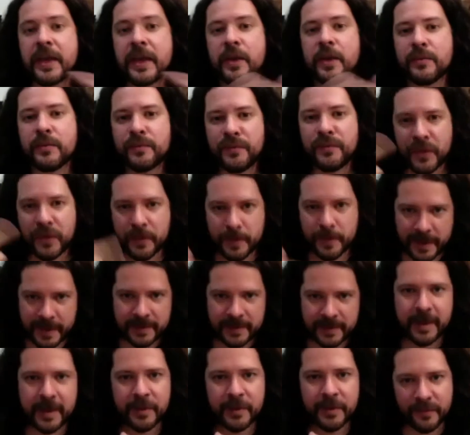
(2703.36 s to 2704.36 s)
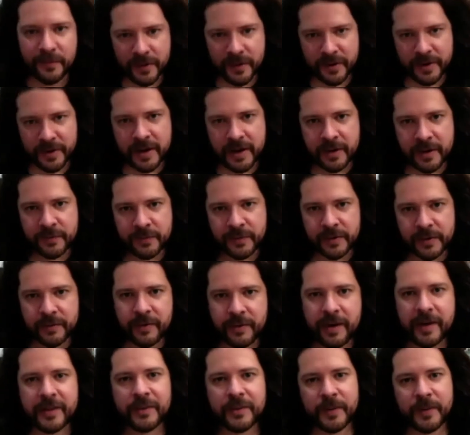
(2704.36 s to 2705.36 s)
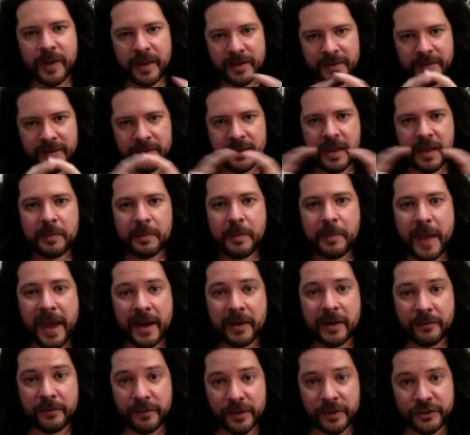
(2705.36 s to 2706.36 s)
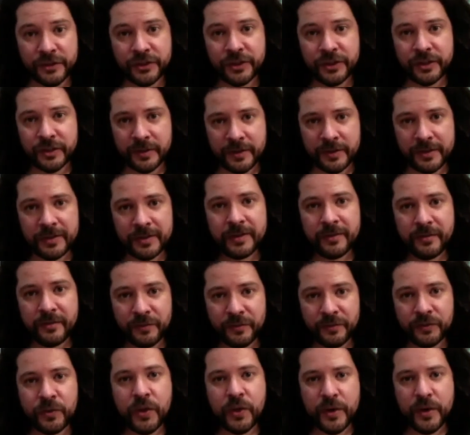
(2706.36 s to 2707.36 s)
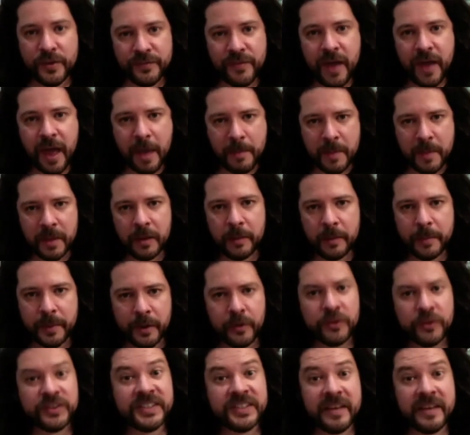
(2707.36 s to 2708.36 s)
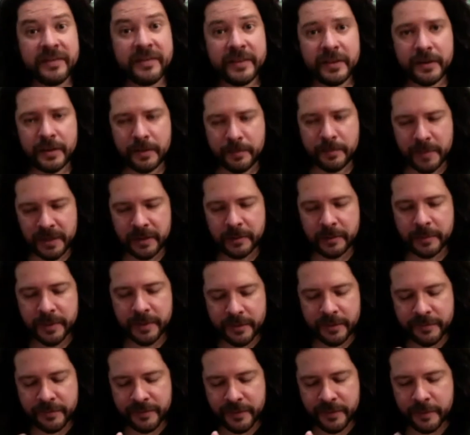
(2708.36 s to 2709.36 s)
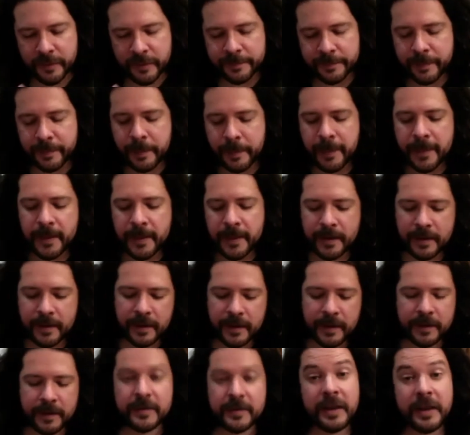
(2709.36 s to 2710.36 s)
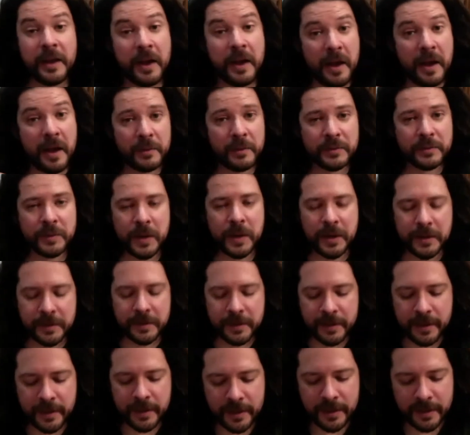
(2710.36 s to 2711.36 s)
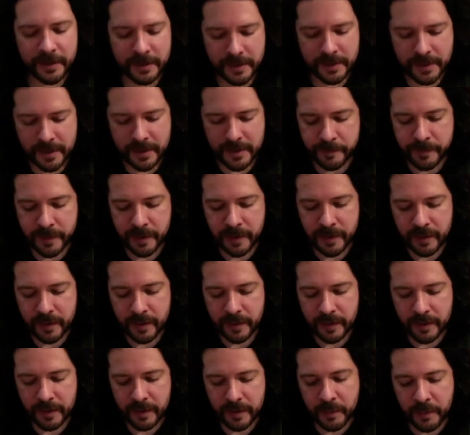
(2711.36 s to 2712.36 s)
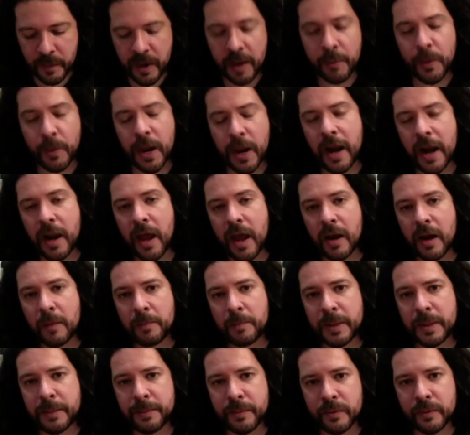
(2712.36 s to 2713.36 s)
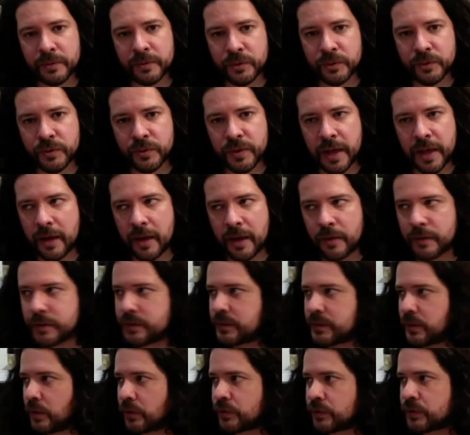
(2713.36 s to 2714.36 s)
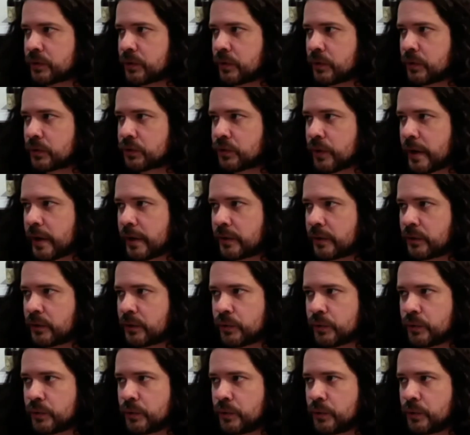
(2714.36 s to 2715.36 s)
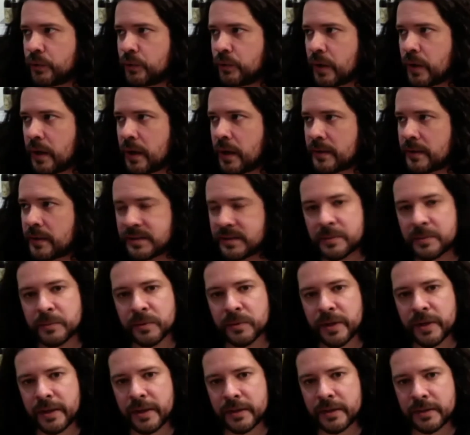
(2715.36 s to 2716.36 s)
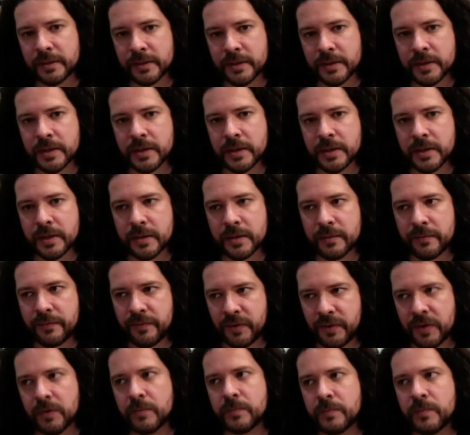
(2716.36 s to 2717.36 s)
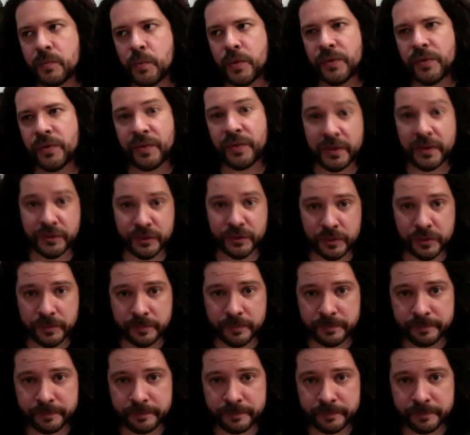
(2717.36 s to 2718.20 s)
I confirm it at the very end of the credits when I see that Panavision thirty-five millimeter, seventy millimeter film. I was like, oh, I was right. And what, what a lot of people do now is also try to uh, simulate film with digital.